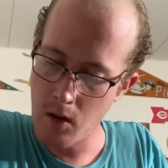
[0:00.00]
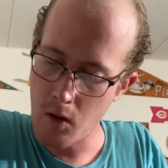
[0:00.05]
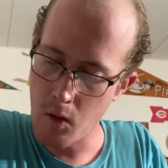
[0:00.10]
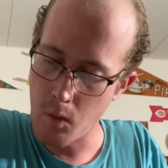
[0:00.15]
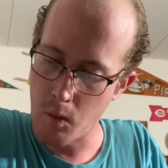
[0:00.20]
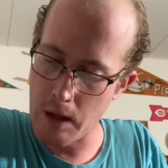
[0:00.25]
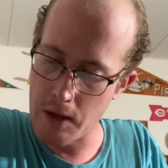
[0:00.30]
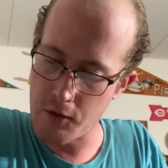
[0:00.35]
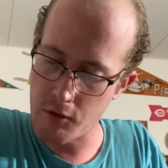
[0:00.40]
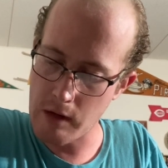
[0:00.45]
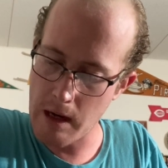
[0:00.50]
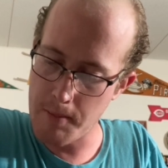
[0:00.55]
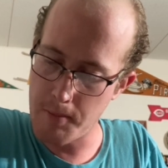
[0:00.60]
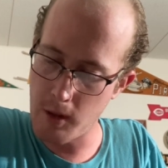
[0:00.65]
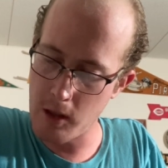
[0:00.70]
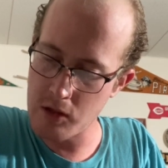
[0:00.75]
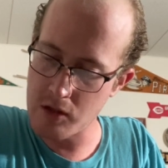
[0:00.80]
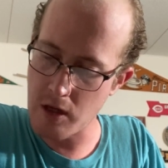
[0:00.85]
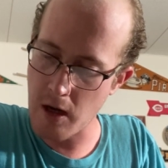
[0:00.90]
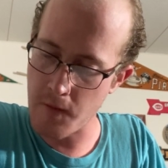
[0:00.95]
whether a
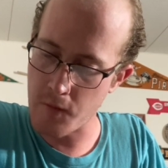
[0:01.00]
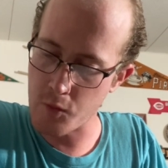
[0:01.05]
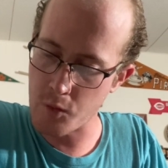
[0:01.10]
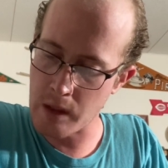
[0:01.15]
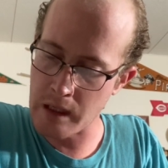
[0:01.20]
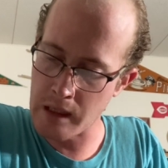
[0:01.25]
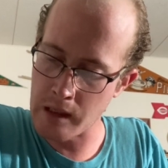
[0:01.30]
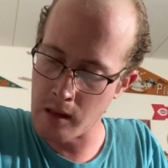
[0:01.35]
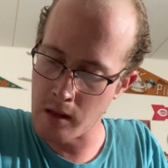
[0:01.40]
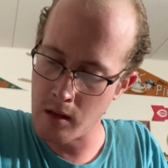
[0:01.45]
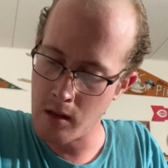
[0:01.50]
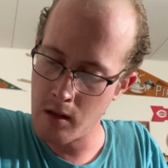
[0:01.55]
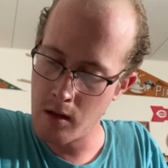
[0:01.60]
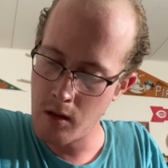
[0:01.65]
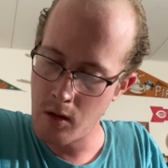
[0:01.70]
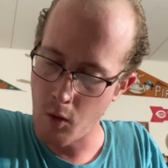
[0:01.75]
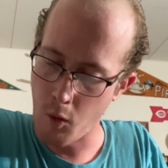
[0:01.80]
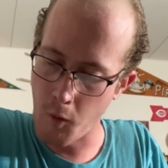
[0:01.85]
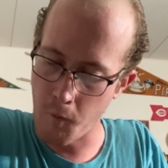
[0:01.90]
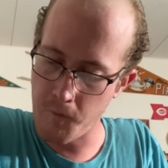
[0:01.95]
burnt offering
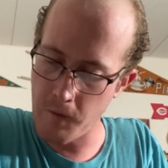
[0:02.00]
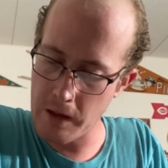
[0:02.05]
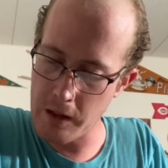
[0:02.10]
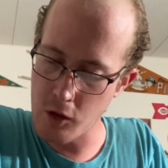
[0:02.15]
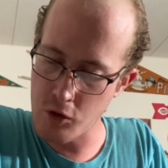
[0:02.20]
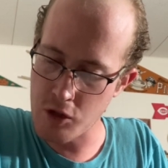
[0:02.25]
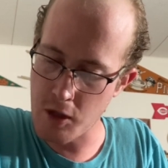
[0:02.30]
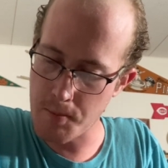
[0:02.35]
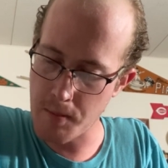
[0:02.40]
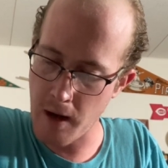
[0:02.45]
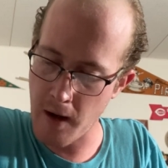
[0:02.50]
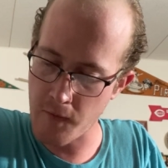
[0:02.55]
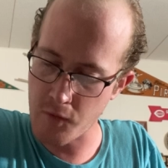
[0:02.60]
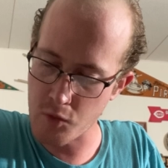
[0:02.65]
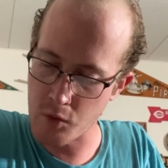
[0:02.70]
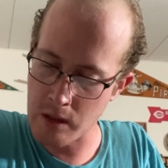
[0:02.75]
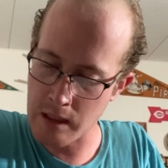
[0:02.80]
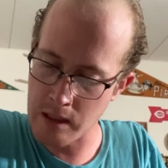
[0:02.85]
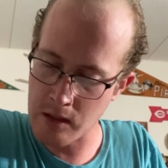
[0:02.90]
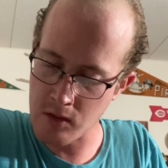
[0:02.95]
or fellowship
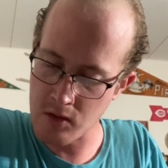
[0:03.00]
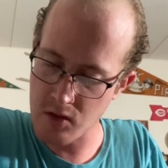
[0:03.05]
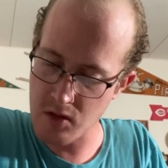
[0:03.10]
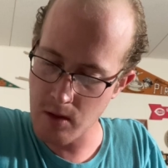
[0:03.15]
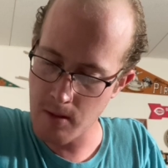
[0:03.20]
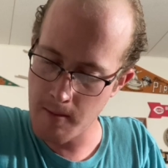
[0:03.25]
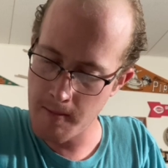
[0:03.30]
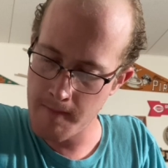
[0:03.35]
offerings,